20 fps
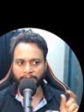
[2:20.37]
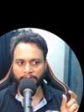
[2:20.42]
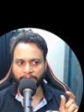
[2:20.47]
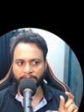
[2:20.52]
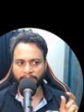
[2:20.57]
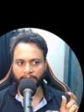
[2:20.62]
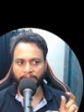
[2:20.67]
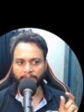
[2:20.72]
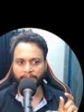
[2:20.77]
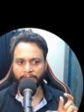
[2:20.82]

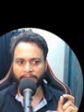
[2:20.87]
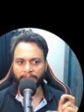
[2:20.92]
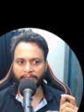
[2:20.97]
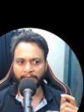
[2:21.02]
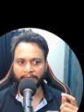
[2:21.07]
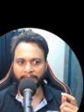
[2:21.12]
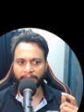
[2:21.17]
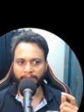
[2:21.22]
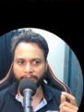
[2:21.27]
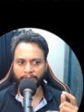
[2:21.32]
circle
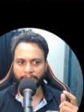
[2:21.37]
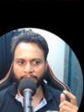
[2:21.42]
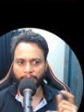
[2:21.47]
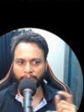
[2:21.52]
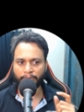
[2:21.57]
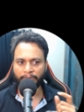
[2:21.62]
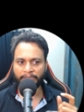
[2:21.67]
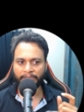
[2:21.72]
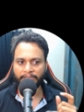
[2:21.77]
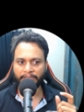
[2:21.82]
and the
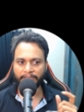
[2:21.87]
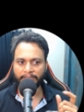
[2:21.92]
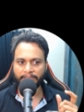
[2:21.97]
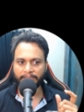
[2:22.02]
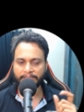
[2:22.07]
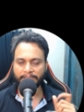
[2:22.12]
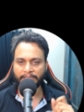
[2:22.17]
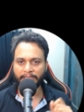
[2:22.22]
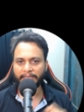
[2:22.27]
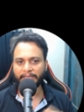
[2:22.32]
20
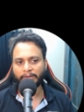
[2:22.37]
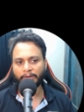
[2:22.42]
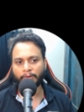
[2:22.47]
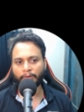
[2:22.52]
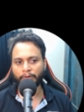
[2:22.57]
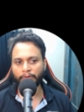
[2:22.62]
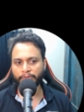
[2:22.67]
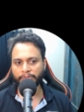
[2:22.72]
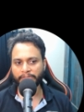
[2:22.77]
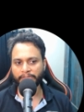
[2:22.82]
is like a
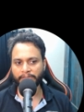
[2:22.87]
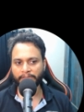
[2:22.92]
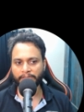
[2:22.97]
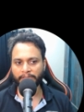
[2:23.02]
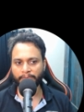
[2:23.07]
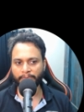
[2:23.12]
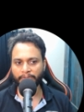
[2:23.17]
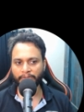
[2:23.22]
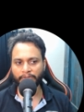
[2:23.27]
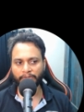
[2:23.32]
hollow
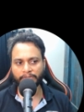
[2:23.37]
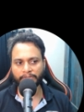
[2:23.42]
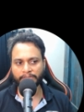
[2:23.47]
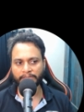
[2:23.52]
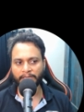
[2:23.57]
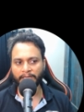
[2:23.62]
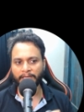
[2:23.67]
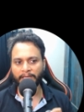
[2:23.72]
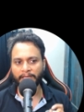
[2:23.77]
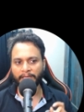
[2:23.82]
circle because